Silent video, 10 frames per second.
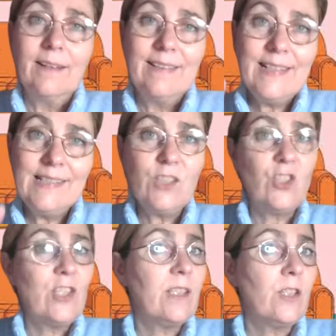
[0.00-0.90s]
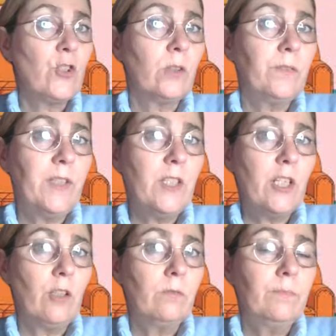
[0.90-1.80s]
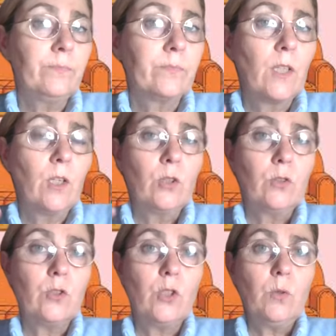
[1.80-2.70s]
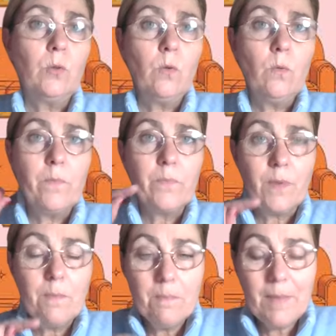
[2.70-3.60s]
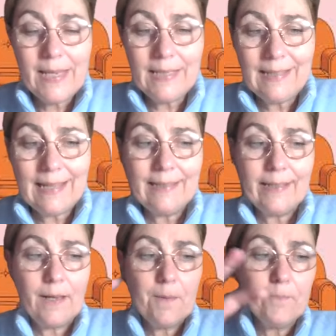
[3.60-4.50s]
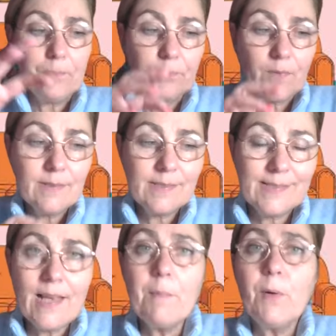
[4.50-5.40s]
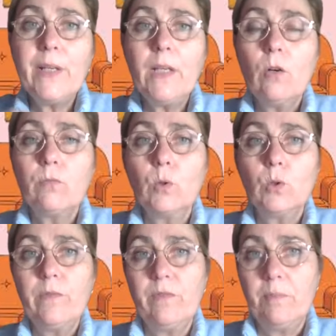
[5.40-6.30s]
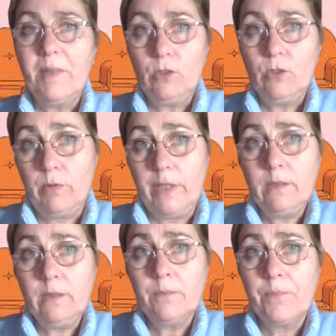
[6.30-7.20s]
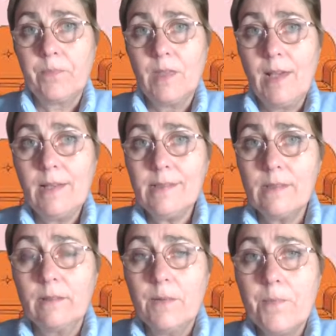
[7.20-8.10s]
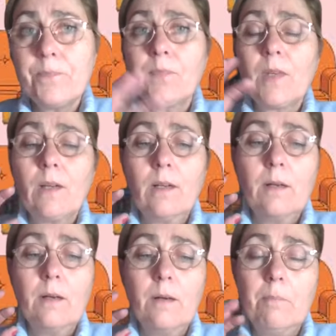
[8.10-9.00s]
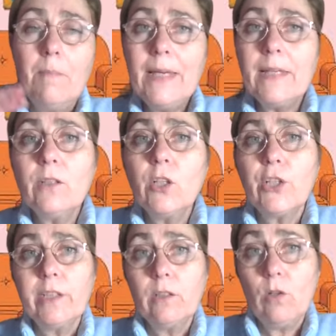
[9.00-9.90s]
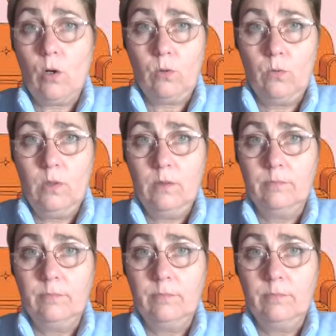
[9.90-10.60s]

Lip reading: this is just a short video to make like a summary of what we've been doing. Yes? Making learning whole,